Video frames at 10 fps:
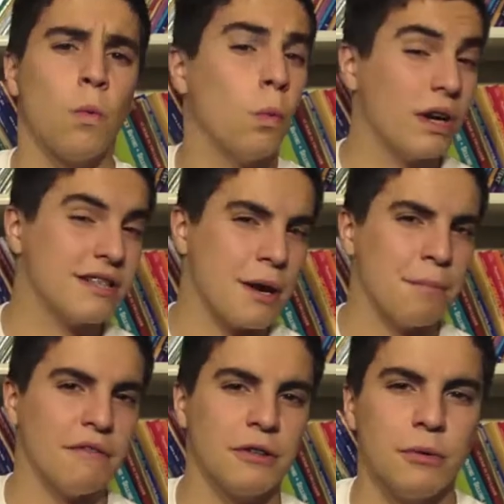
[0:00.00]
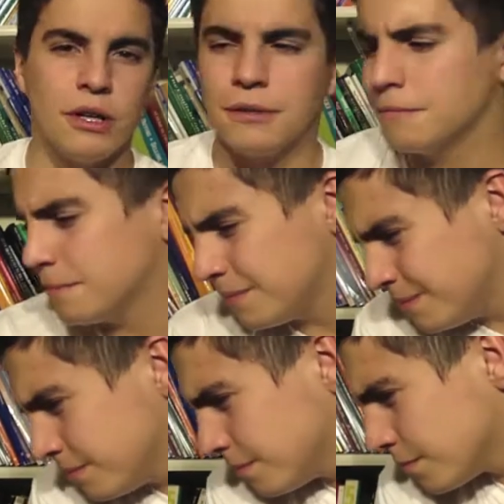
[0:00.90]
What is up everyone?
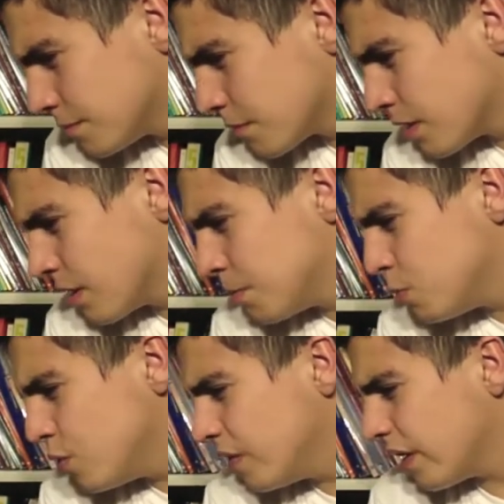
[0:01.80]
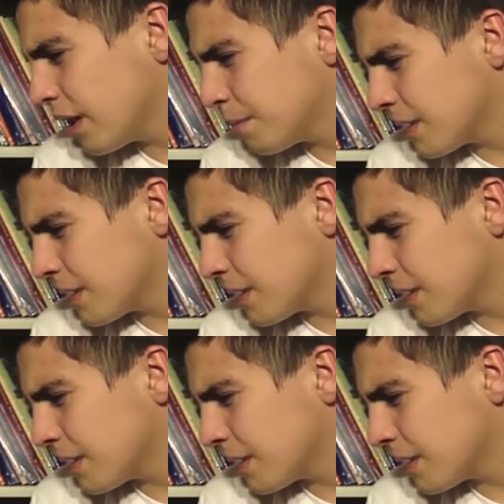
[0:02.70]
Movie